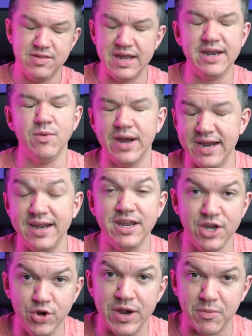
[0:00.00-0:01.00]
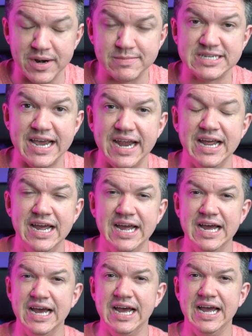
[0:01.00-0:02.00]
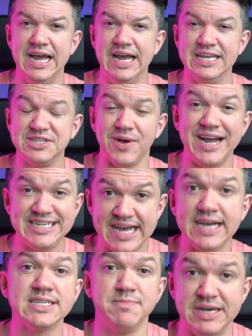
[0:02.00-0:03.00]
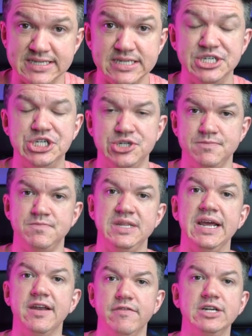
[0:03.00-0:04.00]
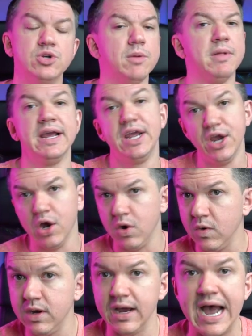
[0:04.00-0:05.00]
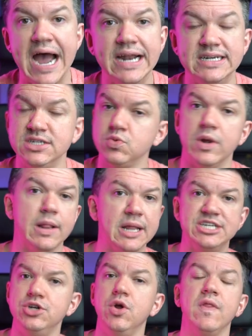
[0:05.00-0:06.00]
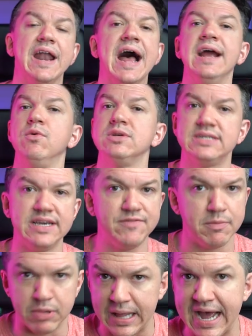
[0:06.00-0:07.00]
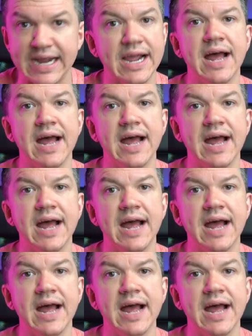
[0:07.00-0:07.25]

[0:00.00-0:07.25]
Anyway, you get what I'm saying. So I text message the individual. I'm like, yo, I just want to let you know that I received the plaque.